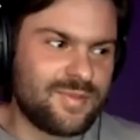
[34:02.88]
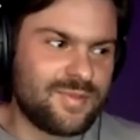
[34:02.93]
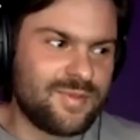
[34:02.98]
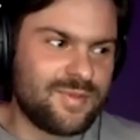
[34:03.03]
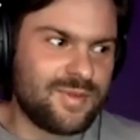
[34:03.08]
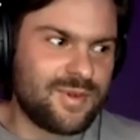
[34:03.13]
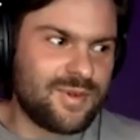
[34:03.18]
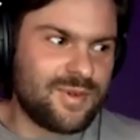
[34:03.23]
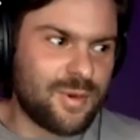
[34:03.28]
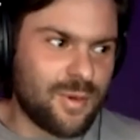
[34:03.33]

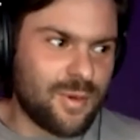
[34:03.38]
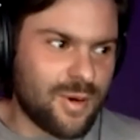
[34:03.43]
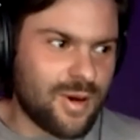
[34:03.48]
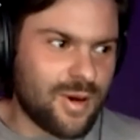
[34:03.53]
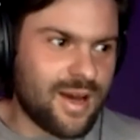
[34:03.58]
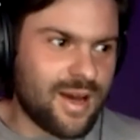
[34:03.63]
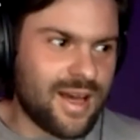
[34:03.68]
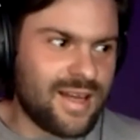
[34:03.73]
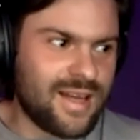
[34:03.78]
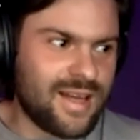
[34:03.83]

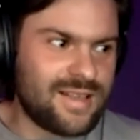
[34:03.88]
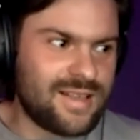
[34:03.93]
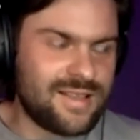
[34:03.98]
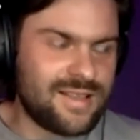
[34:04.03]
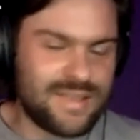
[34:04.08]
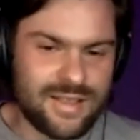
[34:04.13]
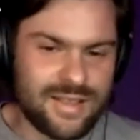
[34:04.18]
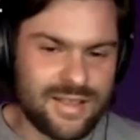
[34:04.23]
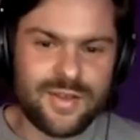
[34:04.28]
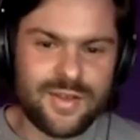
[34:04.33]
quite
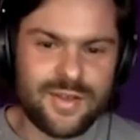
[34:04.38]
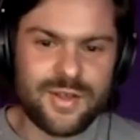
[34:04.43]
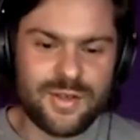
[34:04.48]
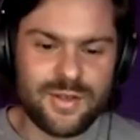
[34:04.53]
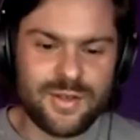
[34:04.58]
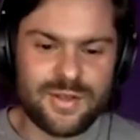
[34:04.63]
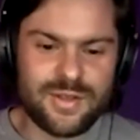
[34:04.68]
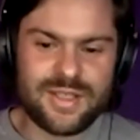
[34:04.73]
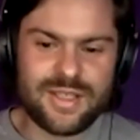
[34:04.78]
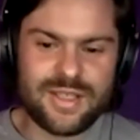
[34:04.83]

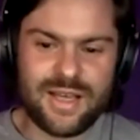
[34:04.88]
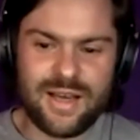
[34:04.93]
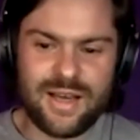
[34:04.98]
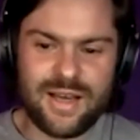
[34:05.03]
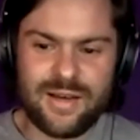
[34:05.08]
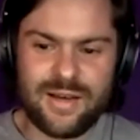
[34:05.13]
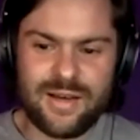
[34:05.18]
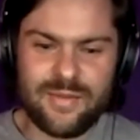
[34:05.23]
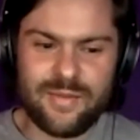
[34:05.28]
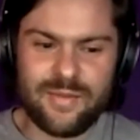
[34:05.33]
difficult.
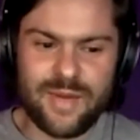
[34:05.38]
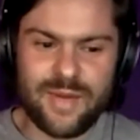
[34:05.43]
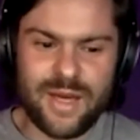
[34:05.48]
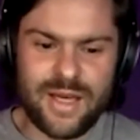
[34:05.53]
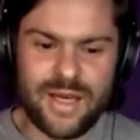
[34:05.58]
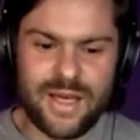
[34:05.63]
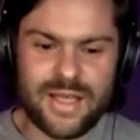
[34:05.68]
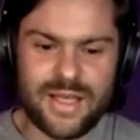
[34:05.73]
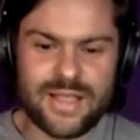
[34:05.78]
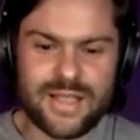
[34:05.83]
I
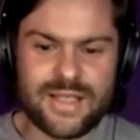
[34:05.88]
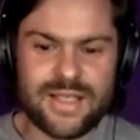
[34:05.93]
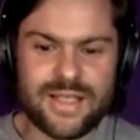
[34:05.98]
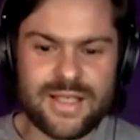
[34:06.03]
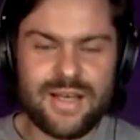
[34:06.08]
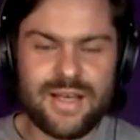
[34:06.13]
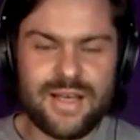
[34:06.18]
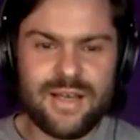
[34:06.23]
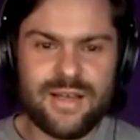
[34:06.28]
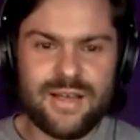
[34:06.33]
guess
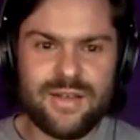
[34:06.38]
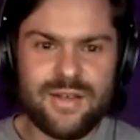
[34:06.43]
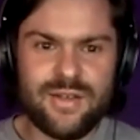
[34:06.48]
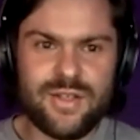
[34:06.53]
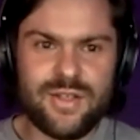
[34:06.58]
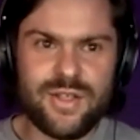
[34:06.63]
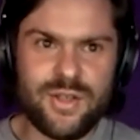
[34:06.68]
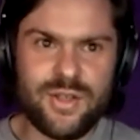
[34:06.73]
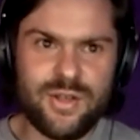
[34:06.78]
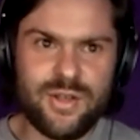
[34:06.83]

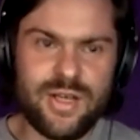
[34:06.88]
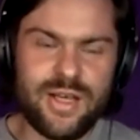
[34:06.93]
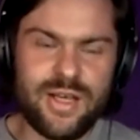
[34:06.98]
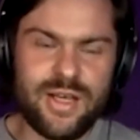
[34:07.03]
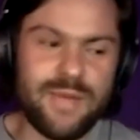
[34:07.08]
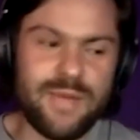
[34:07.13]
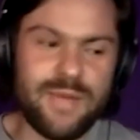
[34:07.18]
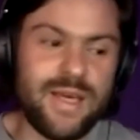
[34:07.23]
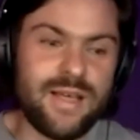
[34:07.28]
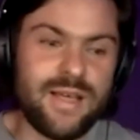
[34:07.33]

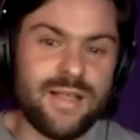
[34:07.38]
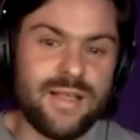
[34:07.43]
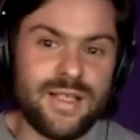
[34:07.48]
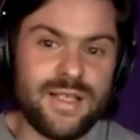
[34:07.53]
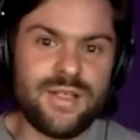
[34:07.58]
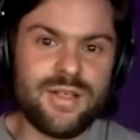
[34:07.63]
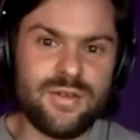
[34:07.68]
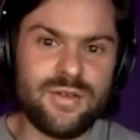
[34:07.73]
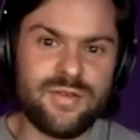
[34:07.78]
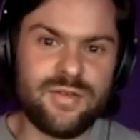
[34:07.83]
being a
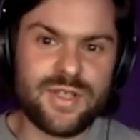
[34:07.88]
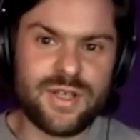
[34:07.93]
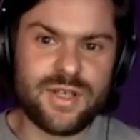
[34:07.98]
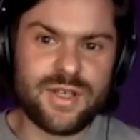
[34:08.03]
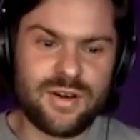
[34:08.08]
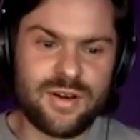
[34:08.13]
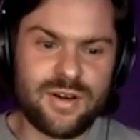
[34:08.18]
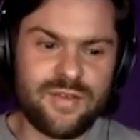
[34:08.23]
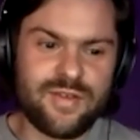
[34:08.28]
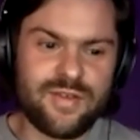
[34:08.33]
digital
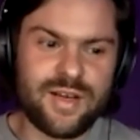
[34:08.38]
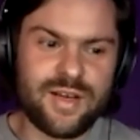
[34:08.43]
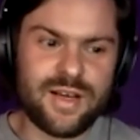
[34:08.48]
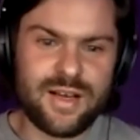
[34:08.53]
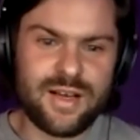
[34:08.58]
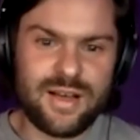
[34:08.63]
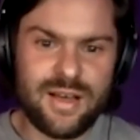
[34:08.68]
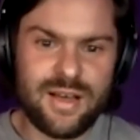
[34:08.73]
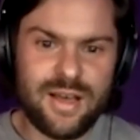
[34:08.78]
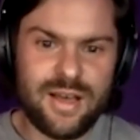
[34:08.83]

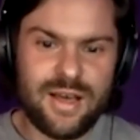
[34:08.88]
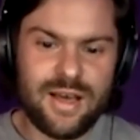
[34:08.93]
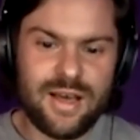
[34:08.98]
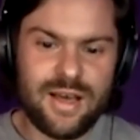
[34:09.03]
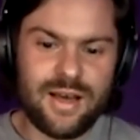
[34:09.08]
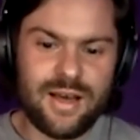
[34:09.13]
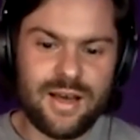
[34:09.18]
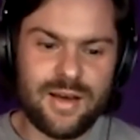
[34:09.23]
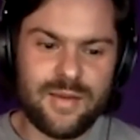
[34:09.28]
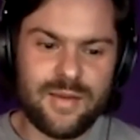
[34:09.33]
photographer,
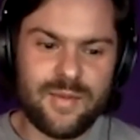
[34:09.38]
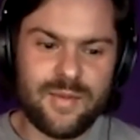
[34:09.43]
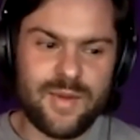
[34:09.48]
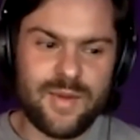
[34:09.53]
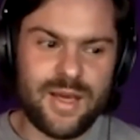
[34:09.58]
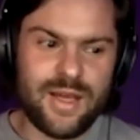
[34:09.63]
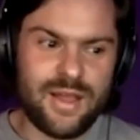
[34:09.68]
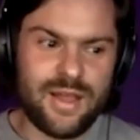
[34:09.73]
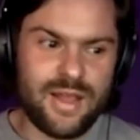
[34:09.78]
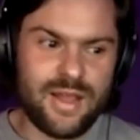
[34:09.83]

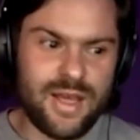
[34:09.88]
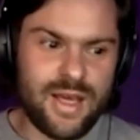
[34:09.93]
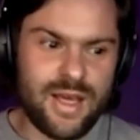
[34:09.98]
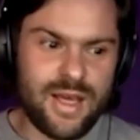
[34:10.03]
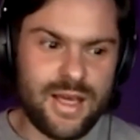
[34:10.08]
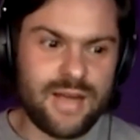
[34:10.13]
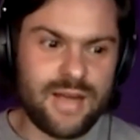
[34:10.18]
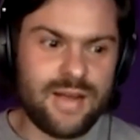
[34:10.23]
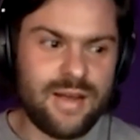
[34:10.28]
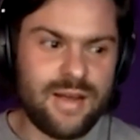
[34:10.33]
and
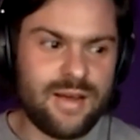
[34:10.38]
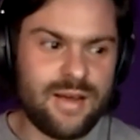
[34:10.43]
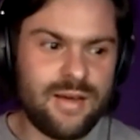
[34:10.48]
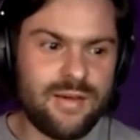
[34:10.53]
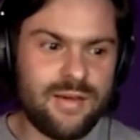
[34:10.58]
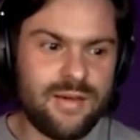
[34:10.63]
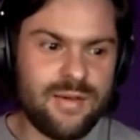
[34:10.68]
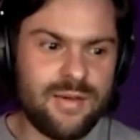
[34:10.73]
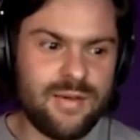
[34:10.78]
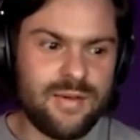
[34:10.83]
then,
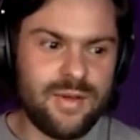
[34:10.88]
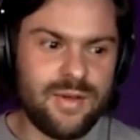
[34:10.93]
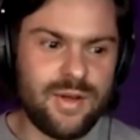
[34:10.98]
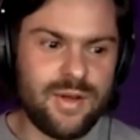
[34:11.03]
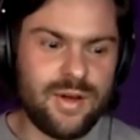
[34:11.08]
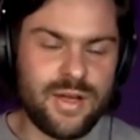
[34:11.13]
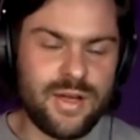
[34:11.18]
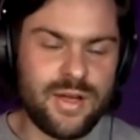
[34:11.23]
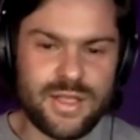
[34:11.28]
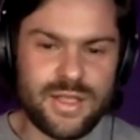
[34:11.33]
you know,
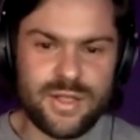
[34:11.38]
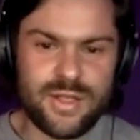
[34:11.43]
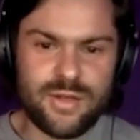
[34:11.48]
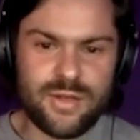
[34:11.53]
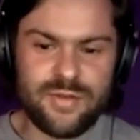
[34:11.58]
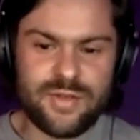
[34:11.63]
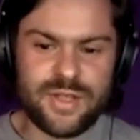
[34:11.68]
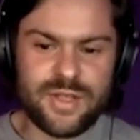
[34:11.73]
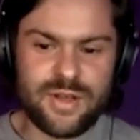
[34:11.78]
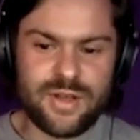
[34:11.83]
a digital
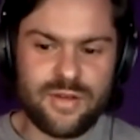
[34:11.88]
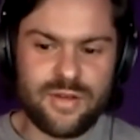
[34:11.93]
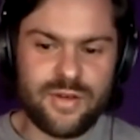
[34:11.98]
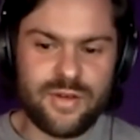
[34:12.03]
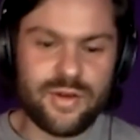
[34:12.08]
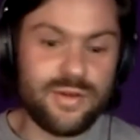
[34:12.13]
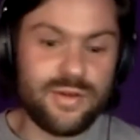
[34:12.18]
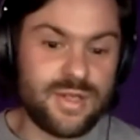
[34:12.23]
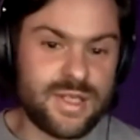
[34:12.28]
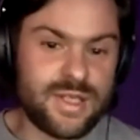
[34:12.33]
photographer
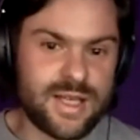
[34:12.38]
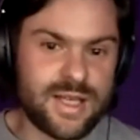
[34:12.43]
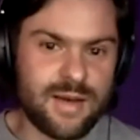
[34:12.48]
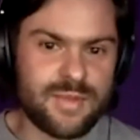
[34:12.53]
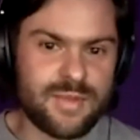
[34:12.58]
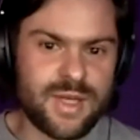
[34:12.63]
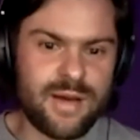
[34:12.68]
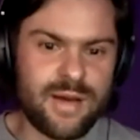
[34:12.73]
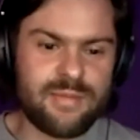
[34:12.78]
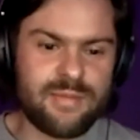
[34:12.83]
who
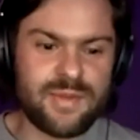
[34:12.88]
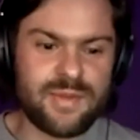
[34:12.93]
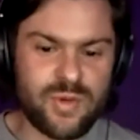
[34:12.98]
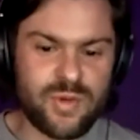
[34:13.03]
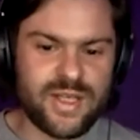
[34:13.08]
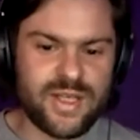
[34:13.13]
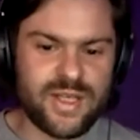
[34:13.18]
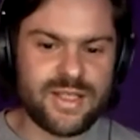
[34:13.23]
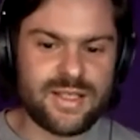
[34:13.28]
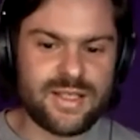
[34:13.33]
sometimes
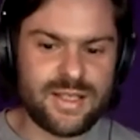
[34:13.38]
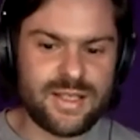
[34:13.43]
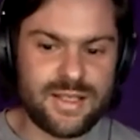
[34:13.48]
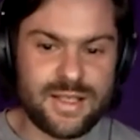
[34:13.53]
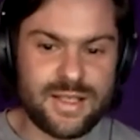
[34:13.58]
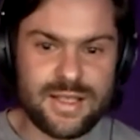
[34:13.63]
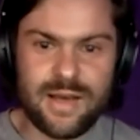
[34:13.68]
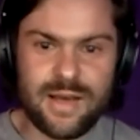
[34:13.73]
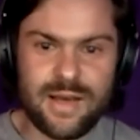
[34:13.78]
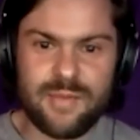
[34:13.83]
prints
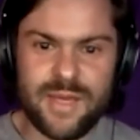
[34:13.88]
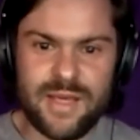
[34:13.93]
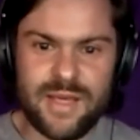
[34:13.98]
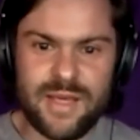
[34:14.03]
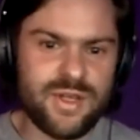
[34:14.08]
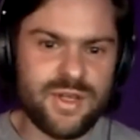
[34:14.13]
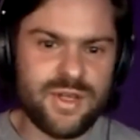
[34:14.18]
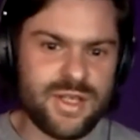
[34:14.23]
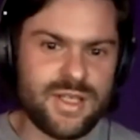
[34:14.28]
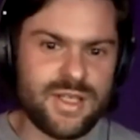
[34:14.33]
some
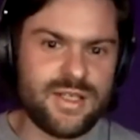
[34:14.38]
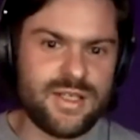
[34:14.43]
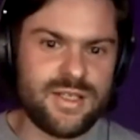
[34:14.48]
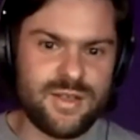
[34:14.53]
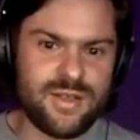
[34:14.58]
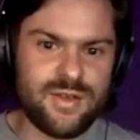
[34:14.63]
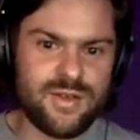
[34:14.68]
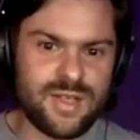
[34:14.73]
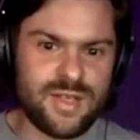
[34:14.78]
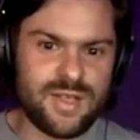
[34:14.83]
images
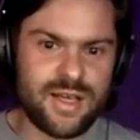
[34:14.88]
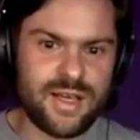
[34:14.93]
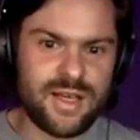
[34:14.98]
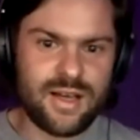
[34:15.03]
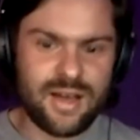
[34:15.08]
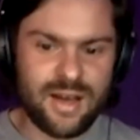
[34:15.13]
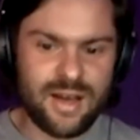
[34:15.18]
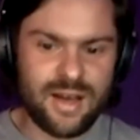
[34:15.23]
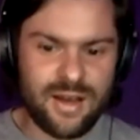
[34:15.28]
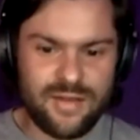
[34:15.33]
using a
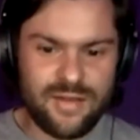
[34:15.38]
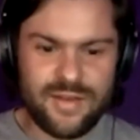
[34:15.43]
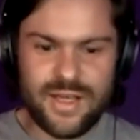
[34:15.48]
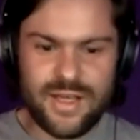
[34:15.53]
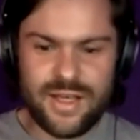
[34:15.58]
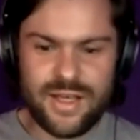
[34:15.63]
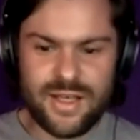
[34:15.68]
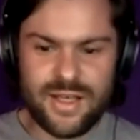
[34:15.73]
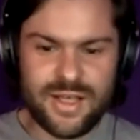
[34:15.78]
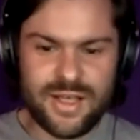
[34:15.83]
kind of
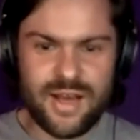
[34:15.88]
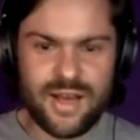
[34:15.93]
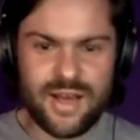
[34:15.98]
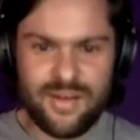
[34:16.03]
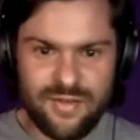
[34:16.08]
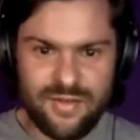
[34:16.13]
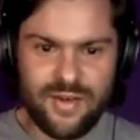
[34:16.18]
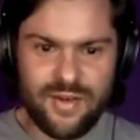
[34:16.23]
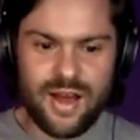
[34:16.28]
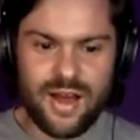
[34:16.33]
inkjet
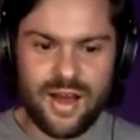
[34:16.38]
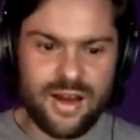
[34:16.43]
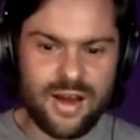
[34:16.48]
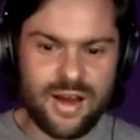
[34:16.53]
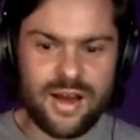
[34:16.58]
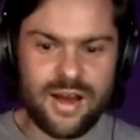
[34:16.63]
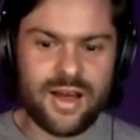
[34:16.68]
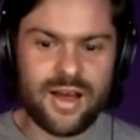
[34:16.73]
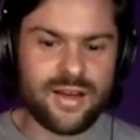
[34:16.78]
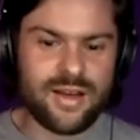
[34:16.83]
fine
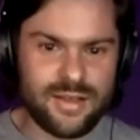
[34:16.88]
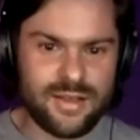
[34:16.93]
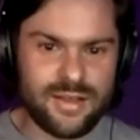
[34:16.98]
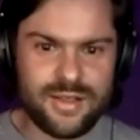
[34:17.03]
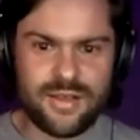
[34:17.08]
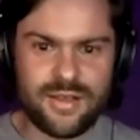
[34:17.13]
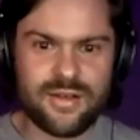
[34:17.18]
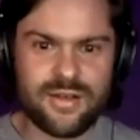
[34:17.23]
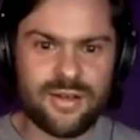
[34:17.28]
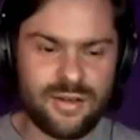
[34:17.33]
art,
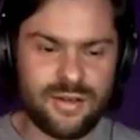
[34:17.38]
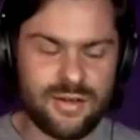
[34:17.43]
you know,